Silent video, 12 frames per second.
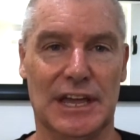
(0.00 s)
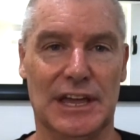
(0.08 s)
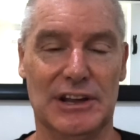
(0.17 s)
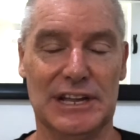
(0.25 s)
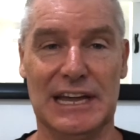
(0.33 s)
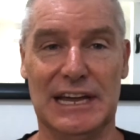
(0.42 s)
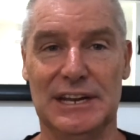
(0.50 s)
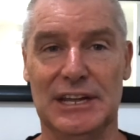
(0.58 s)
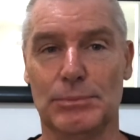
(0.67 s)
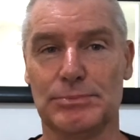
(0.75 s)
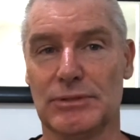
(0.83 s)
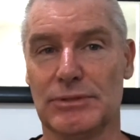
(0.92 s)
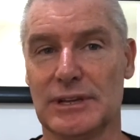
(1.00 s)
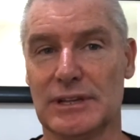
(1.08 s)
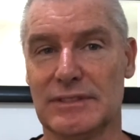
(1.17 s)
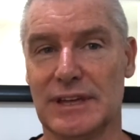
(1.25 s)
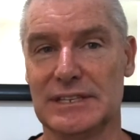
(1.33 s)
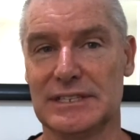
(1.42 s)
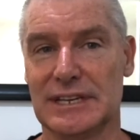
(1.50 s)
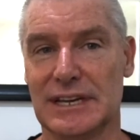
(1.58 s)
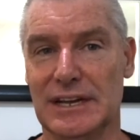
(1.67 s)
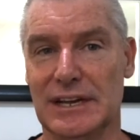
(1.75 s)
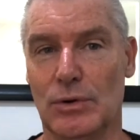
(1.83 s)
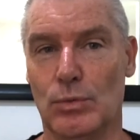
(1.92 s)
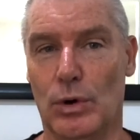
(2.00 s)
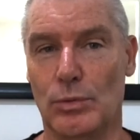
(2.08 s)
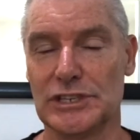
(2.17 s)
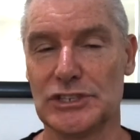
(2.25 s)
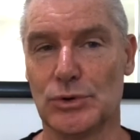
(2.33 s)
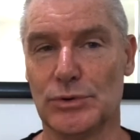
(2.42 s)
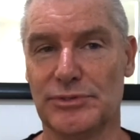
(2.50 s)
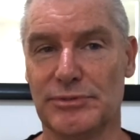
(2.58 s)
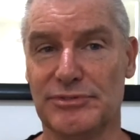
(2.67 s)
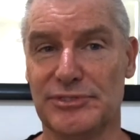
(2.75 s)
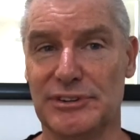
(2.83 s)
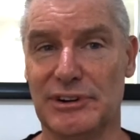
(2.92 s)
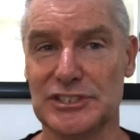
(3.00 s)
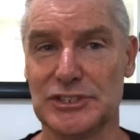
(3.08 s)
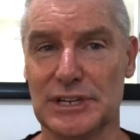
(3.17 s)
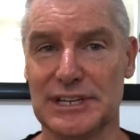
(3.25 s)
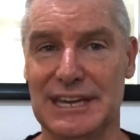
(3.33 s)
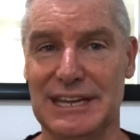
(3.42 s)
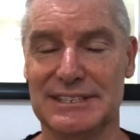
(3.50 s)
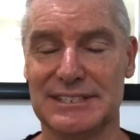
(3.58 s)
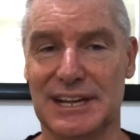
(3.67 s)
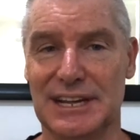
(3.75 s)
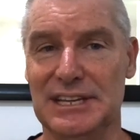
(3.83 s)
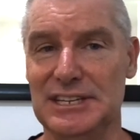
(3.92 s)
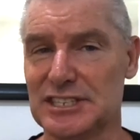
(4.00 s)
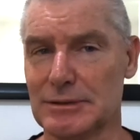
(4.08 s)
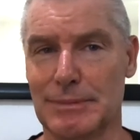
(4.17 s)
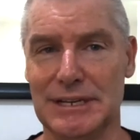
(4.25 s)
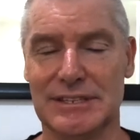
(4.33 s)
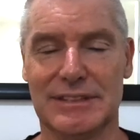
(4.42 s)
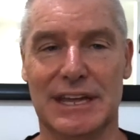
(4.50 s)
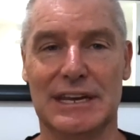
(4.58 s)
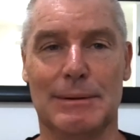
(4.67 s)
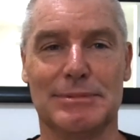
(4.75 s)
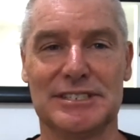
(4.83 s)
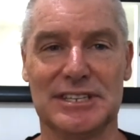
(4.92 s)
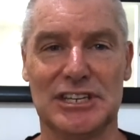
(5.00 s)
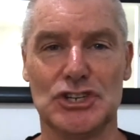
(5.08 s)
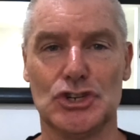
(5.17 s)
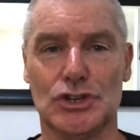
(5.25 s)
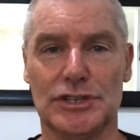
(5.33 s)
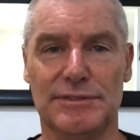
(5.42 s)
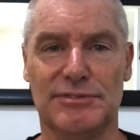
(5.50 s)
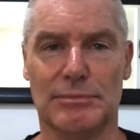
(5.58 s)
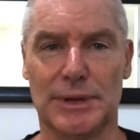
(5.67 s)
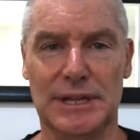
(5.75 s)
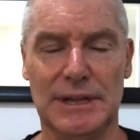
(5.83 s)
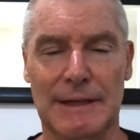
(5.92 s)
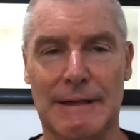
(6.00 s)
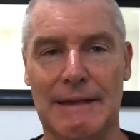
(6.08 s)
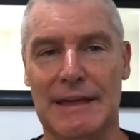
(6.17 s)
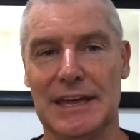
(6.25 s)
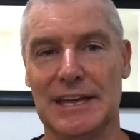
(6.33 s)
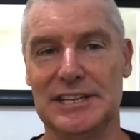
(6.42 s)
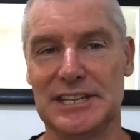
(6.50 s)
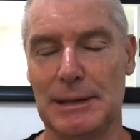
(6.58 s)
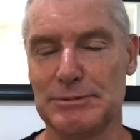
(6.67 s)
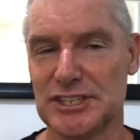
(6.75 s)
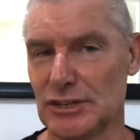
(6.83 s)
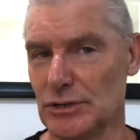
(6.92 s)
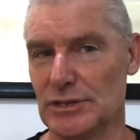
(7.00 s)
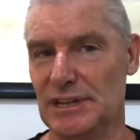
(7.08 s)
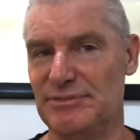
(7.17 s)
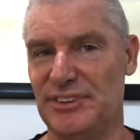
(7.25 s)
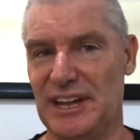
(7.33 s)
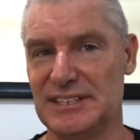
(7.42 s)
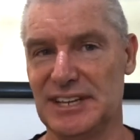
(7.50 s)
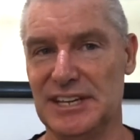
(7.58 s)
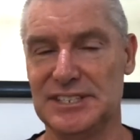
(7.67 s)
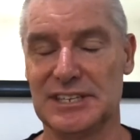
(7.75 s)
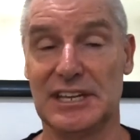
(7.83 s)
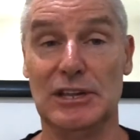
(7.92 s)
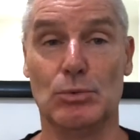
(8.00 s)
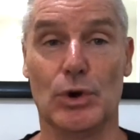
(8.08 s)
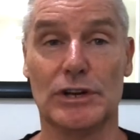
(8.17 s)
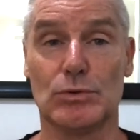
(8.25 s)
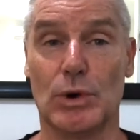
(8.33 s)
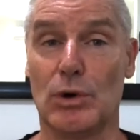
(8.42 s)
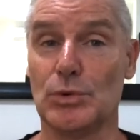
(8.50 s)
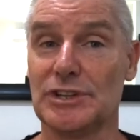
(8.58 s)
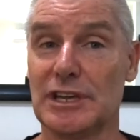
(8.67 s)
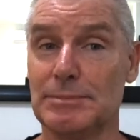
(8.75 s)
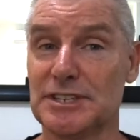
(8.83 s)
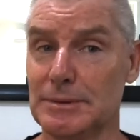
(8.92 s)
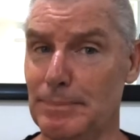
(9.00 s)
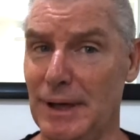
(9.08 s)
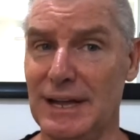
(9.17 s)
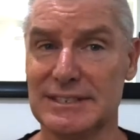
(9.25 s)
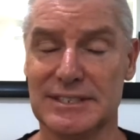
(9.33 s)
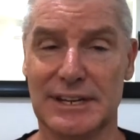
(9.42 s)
And I can't help to think that what we saw from Finn Russell again today, he cemented that number 10 jersey for me. He's absolutely fantastic. He worked well with Gibson Park